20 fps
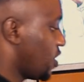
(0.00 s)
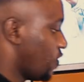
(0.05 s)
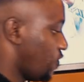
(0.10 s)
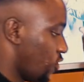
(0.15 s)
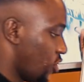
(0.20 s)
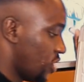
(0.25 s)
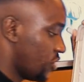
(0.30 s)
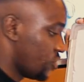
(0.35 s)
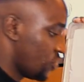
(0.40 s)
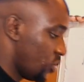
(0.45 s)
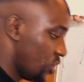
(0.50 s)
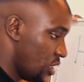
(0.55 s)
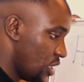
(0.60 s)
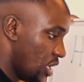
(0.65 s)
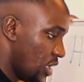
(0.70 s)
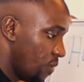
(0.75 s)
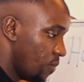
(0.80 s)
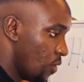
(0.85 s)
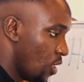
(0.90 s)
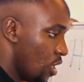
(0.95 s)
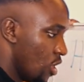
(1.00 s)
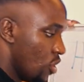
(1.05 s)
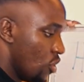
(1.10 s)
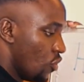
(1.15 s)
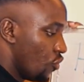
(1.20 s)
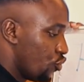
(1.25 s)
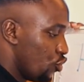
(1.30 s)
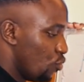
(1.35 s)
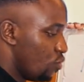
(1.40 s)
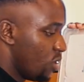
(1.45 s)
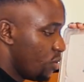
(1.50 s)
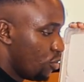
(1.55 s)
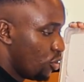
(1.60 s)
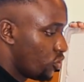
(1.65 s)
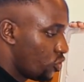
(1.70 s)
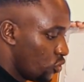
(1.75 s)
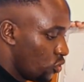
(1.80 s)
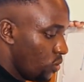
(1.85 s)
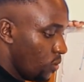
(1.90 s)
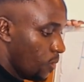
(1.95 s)
as a forex trader should
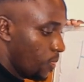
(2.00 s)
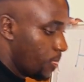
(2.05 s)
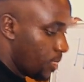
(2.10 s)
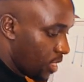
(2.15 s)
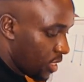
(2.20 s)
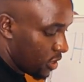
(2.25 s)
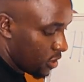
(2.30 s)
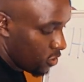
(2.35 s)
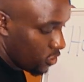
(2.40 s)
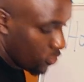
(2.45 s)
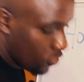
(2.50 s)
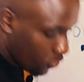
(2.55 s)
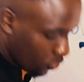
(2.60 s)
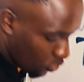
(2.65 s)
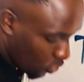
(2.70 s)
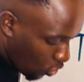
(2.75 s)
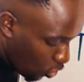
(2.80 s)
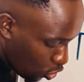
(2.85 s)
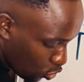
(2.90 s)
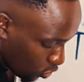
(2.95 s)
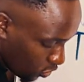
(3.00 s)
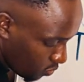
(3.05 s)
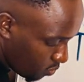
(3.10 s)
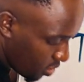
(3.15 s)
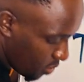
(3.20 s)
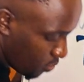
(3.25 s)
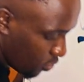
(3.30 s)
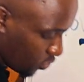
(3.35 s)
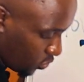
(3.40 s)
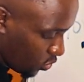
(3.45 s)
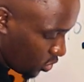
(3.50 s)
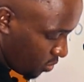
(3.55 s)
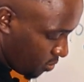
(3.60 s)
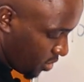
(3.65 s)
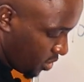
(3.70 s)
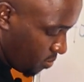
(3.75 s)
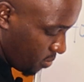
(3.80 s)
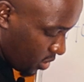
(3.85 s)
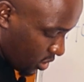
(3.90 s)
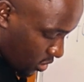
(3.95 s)
always be able to
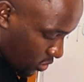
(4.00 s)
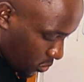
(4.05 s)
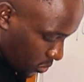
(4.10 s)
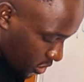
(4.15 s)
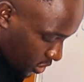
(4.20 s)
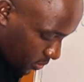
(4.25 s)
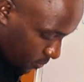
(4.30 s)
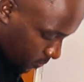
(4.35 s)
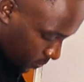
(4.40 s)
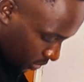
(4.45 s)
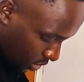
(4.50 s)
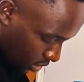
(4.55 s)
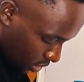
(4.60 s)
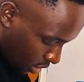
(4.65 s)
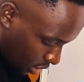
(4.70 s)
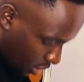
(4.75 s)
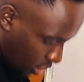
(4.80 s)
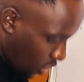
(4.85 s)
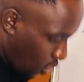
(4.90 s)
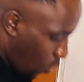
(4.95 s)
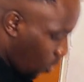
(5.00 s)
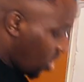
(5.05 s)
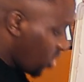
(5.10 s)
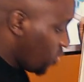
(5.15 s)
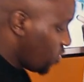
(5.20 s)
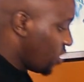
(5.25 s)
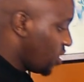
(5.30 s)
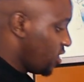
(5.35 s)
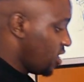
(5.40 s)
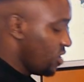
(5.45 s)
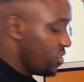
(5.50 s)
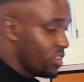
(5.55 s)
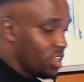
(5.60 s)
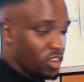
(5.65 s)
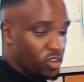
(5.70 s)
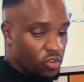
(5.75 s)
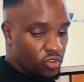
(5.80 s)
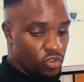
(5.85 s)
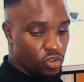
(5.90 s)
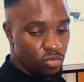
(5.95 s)
remember. Okay, now one of the things
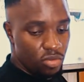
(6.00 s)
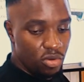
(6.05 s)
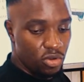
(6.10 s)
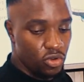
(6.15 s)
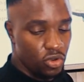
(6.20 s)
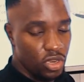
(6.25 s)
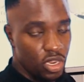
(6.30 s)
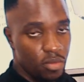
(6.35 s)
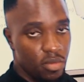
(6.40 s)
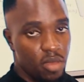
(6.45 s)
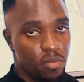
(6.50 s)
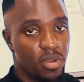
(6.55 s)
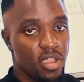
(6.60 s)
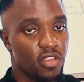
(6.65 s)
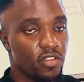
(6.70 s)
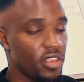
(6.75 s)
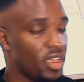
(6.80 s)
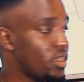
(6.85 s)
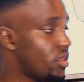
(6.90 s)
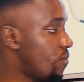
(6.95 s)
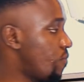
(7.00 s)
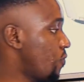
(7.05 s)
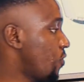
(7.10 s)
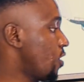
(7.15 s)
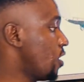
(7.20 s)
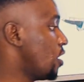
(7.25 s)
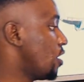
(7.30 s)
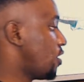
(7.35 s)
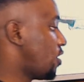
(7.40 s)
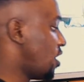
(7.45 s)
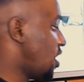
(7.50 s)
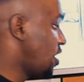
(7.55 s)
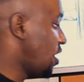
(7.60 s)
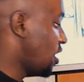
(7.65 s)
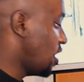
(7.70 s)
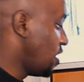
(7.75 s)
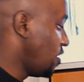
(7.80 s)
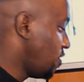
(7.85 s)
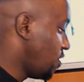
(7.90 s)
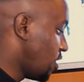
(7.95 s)
that you should be able to remember is that trend
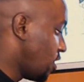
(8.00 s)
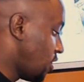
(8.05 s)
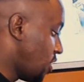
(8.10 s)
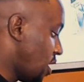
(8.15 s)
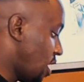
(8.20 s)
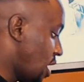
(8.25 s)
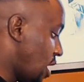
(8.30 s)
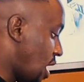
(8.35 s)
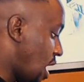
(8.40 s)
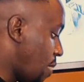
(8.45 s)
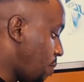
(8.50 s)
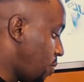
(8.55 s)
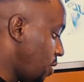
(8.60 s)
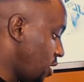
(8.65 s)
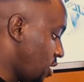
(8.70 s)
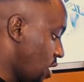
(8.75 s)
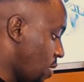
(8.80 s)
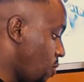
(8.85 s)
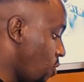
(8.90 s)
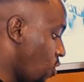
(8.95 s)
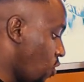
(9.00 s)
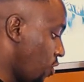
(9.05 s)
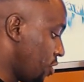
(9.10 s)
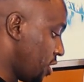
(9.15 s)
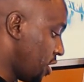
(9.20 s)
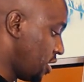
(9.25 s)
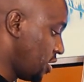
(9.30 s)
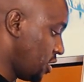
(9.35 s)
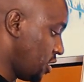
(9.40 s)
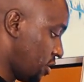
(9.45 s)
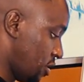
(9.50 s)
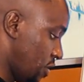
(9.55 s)
lines, they are applicable on any